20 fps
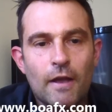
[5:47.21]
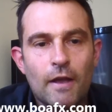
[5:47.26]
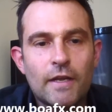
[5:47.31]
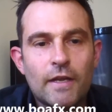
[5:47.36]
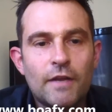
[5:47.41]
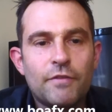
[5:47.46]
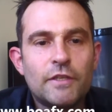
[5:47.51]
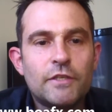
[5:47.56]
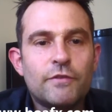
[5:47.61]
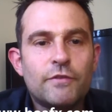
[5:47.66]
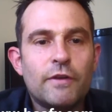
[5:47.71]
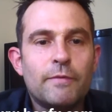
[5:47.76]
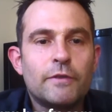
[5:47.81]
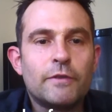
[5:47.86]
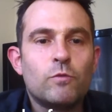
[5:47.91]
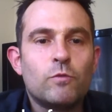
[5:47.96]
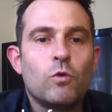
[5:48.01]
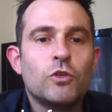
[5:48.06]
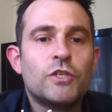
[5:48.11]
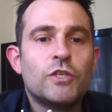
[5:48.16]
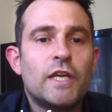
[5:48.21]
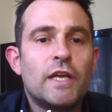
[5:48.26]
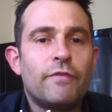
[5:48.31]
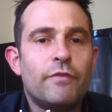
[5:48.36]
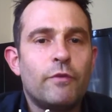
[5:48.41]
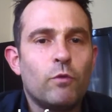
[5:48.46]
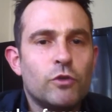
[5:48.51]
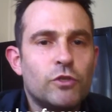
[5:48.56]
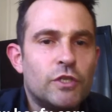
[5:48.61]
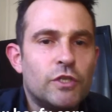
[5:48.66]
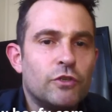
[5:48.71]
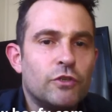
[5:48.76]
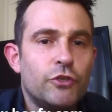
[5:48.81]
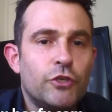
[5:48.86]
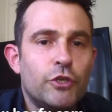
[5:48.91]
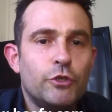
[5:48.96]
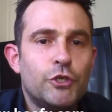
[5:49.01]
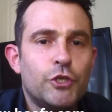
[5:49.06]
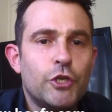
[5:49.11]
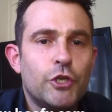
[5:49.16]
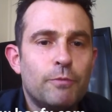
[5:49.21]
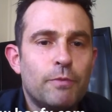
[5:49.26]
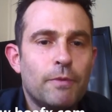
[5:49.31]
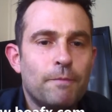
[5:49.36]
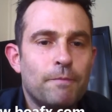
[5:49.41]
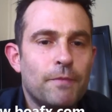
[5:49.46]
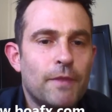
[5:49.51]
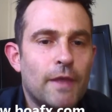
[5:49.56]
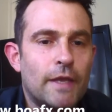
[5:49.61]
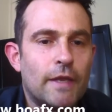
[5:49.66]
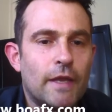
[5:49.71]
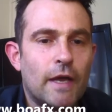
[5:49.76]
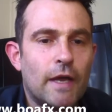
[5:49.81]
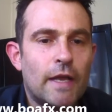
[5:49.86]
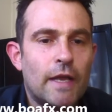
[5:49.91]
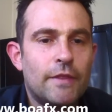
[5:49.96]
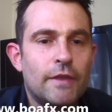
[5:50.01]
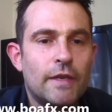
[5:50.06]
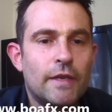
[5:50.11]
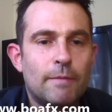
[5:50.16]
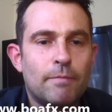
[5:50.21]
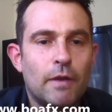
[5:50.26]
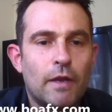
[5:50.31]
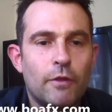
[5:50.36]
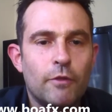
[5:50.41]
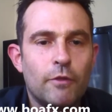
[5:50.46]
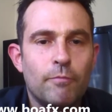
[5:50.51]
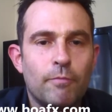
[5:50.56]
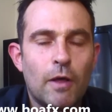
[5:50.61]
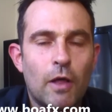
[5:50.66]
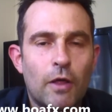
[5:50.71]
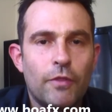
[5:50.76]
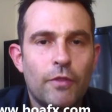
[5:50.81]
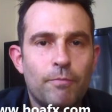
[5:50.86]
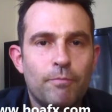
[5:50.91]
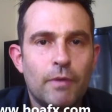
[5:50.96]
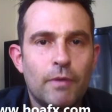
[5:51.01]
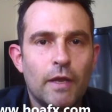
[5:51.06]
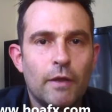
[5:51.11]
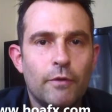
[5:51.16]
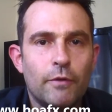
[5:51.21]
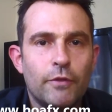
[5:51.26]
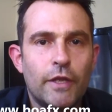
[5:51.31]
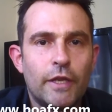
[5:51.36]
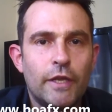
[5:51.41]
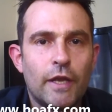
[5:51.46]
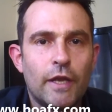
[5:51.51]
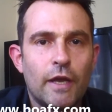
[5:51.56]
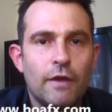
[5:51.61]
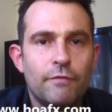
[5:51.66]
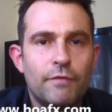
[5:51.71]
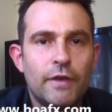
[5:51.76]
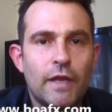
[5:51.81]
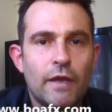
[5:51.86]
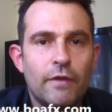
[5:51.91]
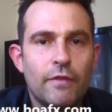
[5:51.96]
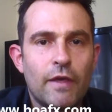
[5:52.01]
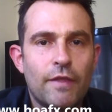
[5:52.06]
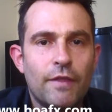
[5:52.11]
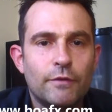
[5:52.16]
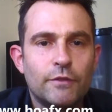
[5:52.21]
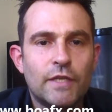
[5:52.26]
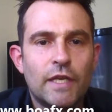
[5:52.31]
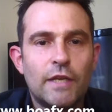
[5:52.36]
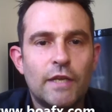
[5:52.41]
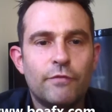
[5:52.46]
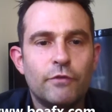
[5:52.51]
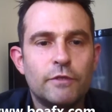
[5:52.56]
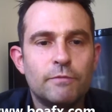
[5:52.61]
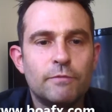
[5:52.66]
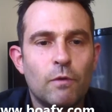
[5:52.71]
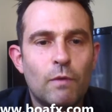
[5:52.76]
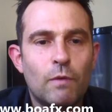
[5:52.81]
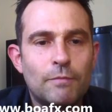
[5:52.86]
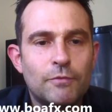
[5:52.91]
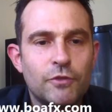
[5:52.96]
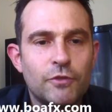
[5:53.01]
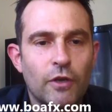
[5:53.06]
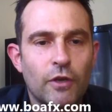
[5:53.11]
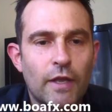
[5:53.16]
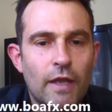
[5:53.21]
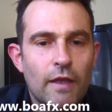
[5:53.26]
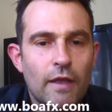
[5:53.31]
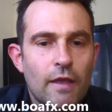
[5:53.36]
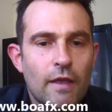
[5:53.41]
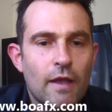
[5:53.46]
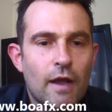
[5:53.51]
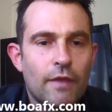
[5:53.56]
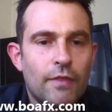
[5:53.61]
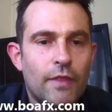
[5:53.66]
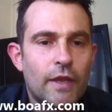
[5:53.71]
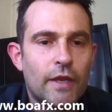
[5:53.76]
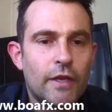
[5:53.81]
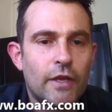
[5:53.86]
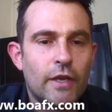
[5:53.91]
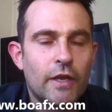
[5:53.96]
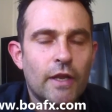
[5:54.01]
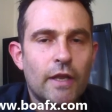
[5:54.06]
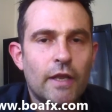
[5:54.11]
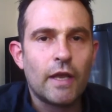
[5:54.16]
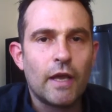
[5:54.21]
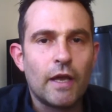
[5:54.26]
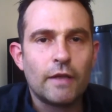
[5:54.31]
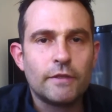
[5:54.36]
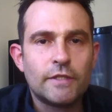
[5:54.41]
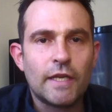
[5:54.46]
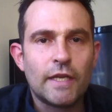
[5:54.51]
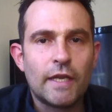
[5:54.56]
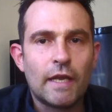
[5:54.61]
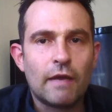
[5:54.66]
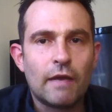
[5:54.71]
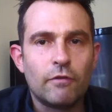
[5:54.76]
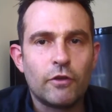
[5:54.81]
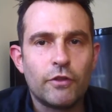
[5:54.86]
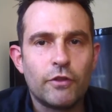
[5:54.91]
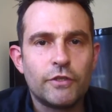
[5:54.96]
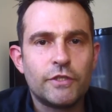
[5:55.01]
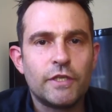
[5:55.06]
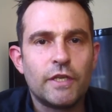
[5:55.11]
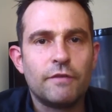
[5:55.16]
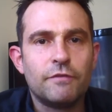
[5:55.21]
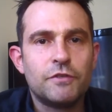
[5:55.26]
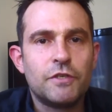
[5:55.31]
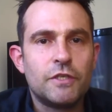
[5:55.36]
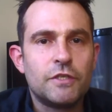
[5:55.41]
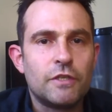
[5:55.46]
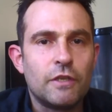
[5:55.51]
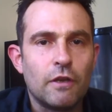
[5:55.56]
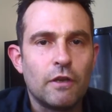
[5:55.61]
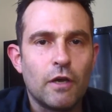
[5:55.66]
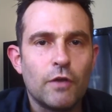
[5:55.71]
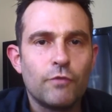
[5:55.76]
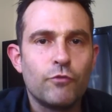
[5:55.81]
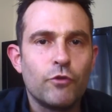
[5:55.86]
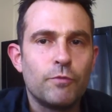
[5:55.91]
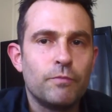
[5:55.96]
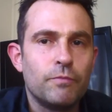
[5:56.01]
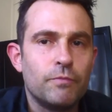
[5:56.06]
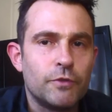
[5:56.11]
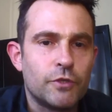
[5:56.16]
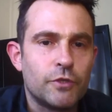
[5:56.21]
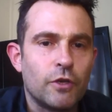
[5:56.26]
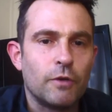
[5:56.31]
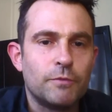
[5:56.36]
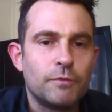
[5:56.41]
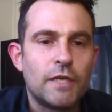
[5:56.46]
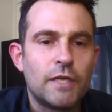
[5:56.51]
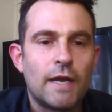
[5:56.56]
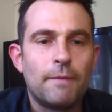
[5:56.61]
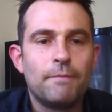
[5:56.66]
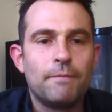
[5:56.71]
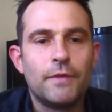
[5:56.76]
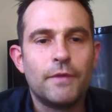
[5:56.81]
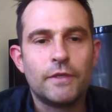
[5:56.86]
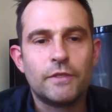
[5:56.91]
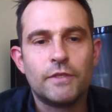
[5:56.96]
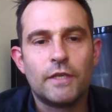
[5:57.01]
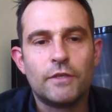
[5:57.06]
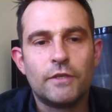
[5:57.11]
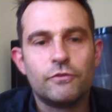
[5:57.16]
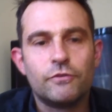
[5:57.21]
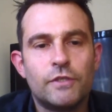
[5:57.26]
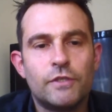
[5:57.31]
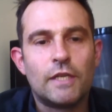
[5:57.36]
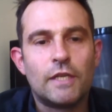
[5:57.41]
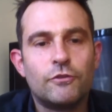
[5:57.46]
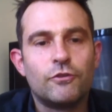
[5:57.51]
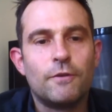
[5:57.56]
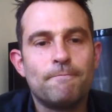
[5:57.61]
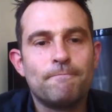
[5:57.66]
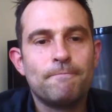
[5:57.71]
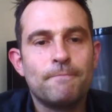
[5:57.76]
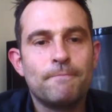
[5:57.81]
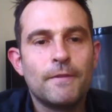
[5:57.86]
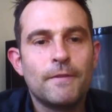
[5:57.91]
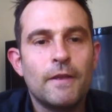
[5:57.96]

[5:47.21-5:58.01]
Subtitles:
Okay, thanks very much for watching. If you watch this on YouTube, then hit the link below the video there. That'll take you through to my website, and there you can have a look at the services, the live room, the Skype chat, etc., etc.